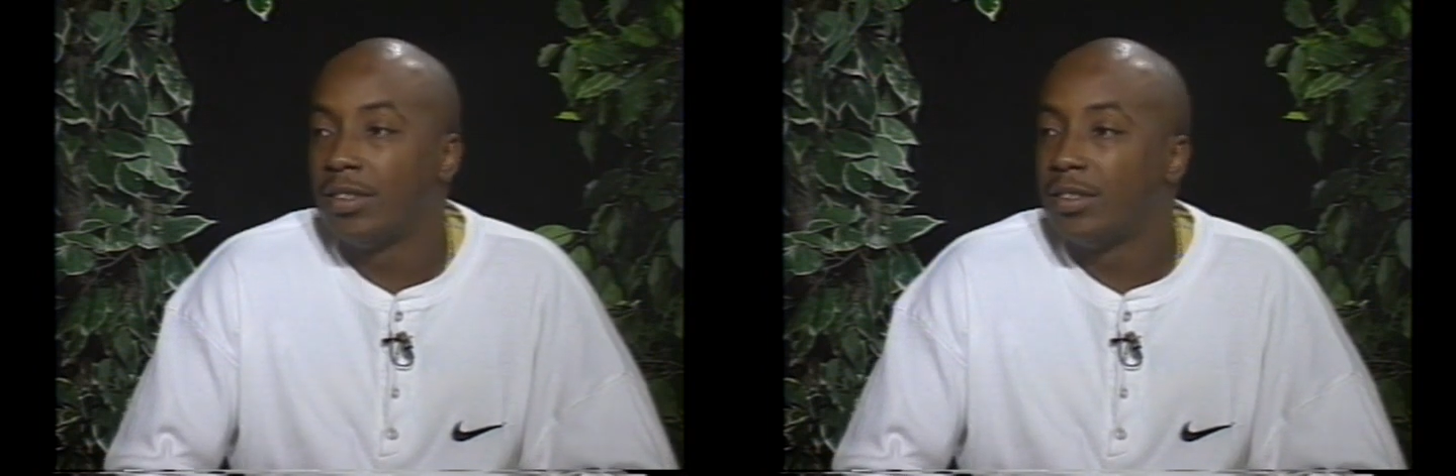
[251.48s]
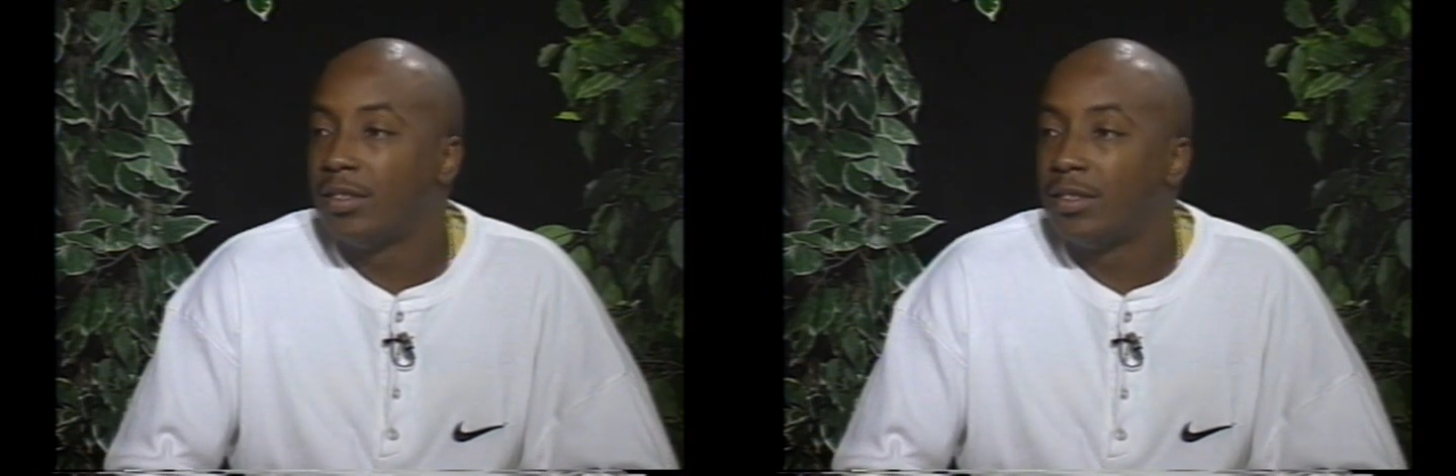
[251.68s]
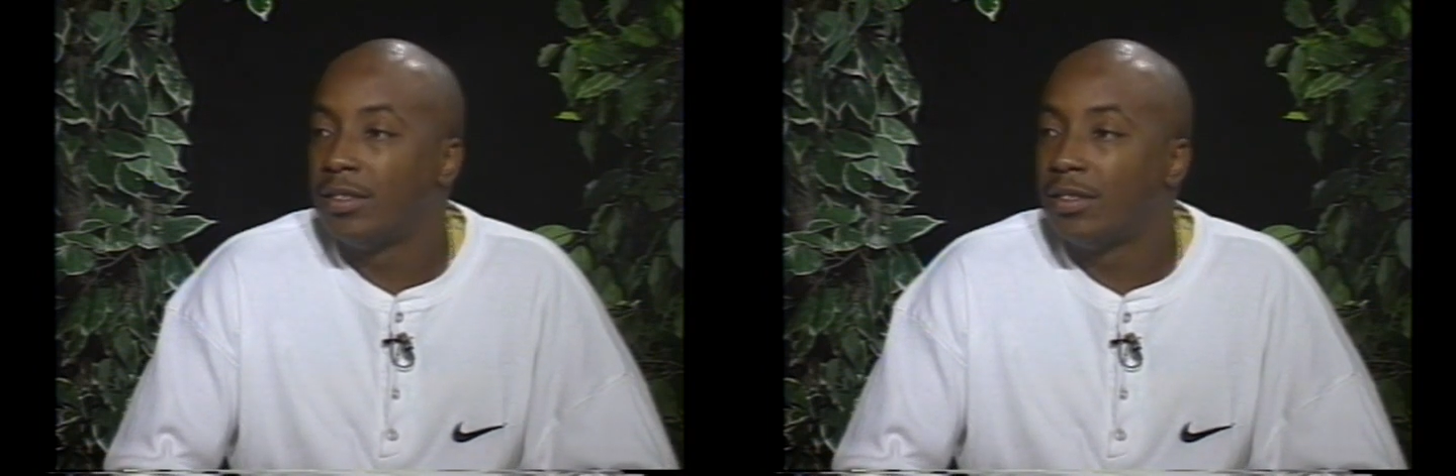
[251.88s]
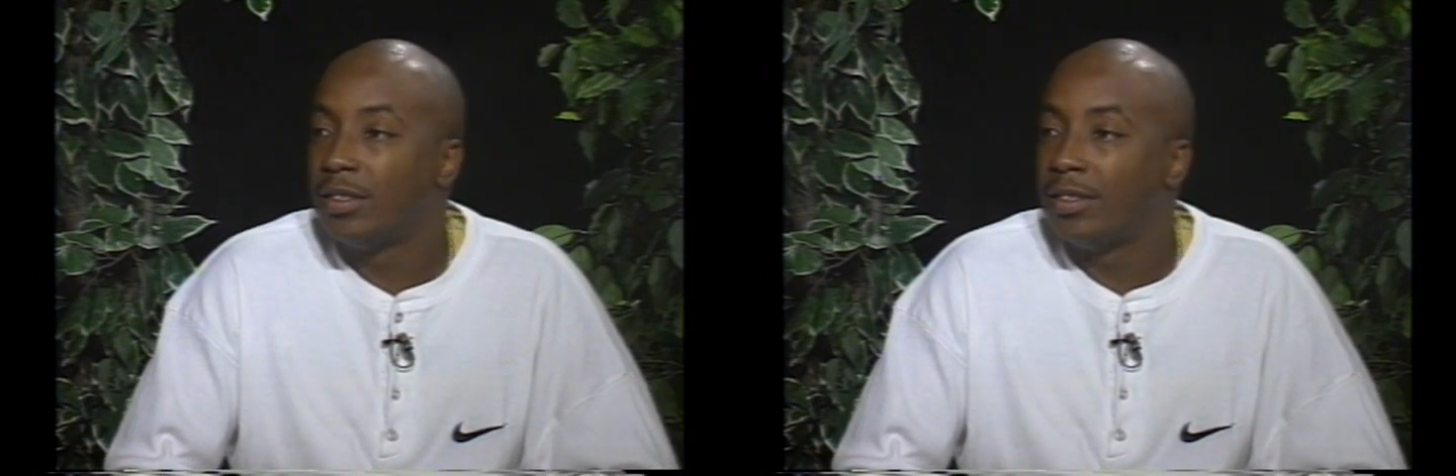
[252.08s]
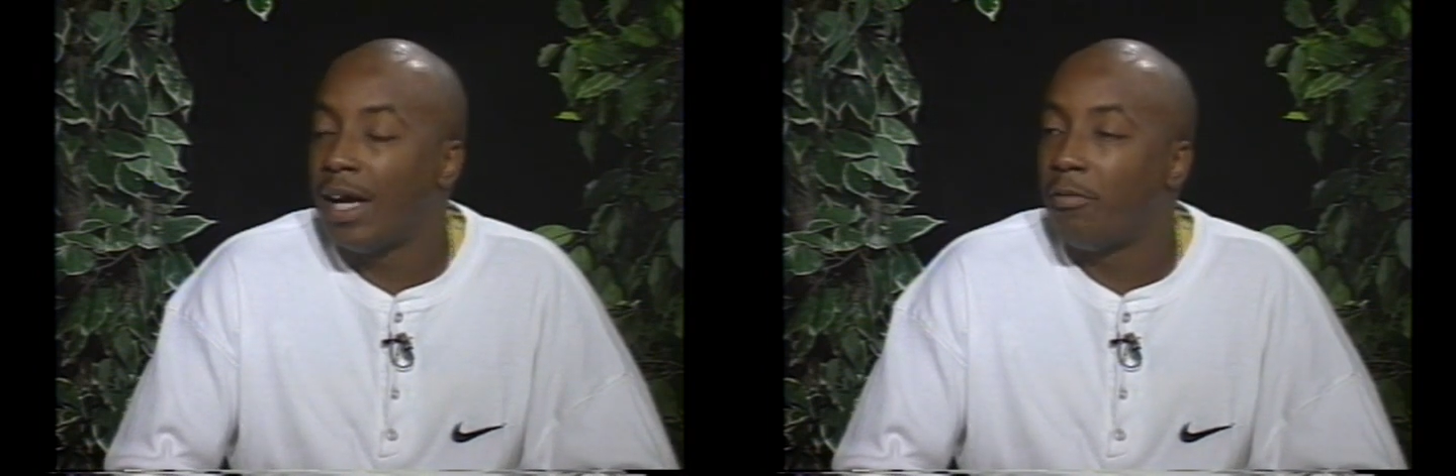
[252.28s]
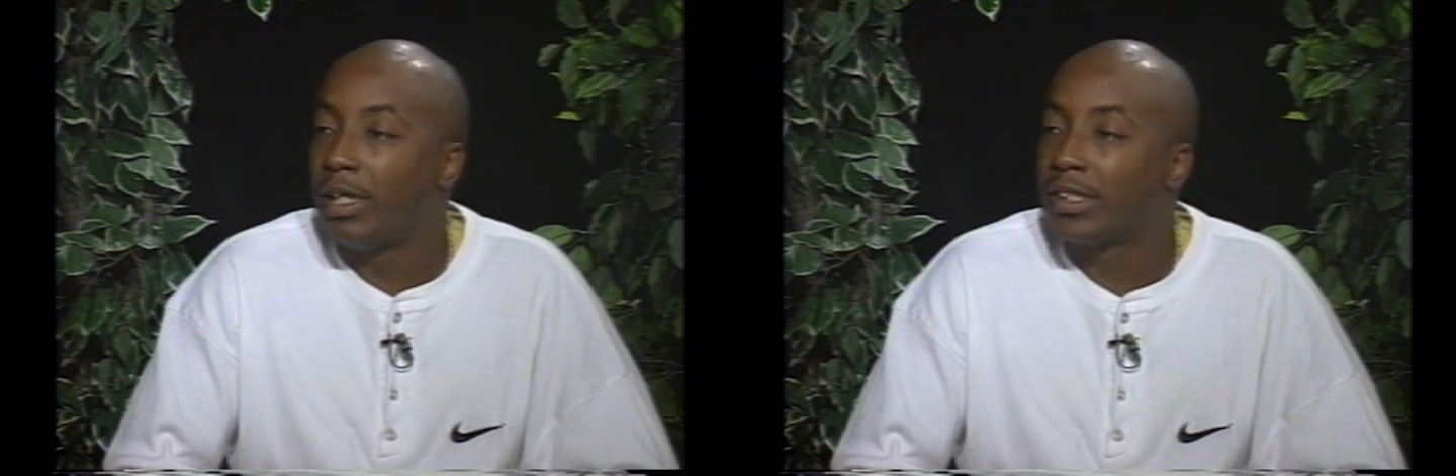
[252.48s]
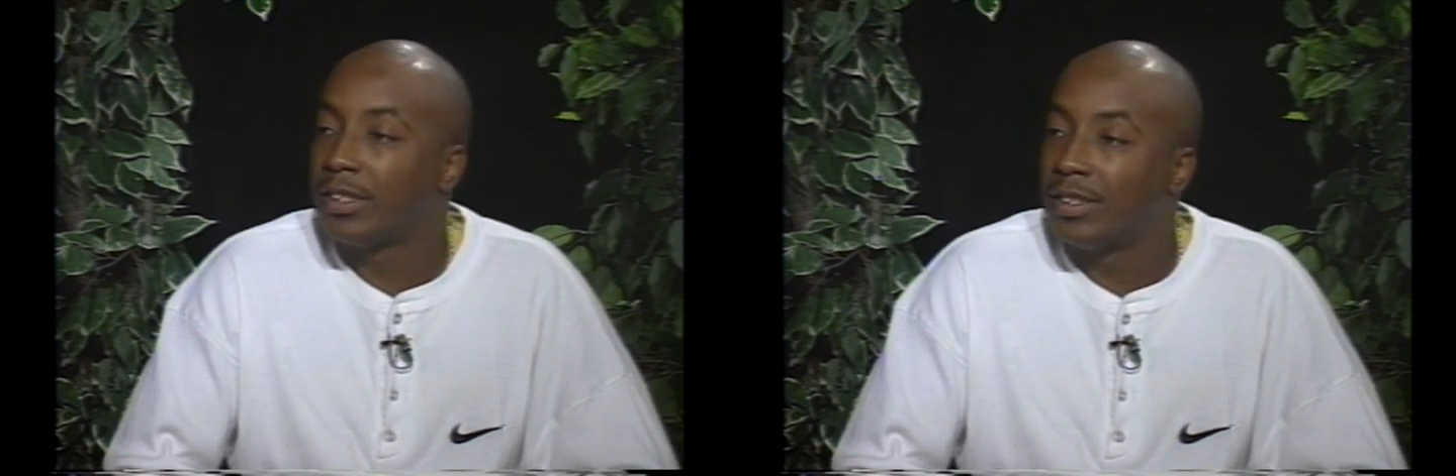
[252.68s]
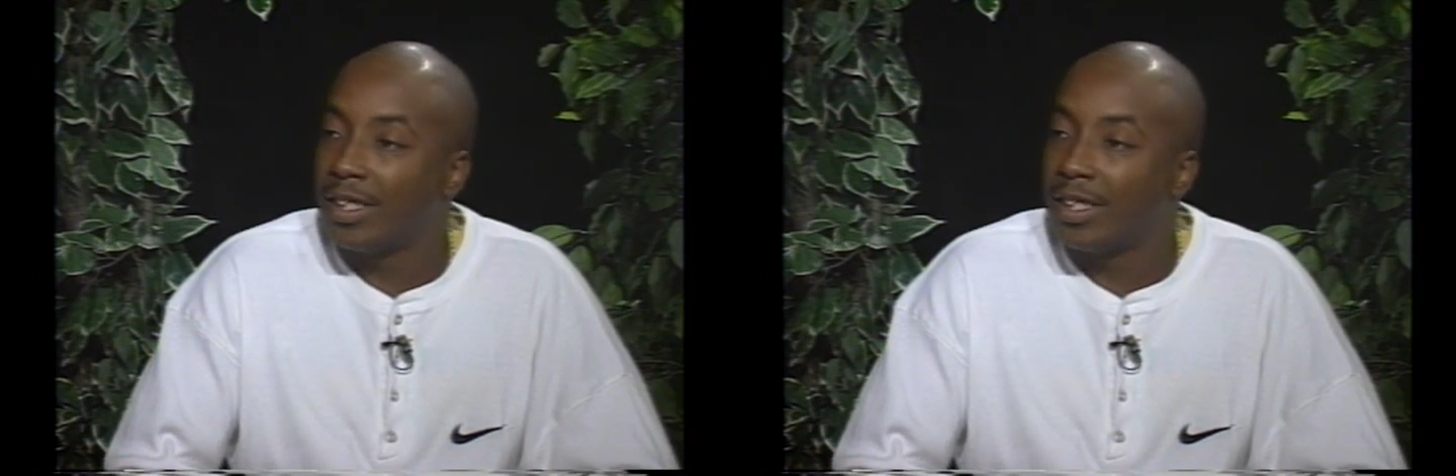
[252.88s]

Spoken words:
The directions that God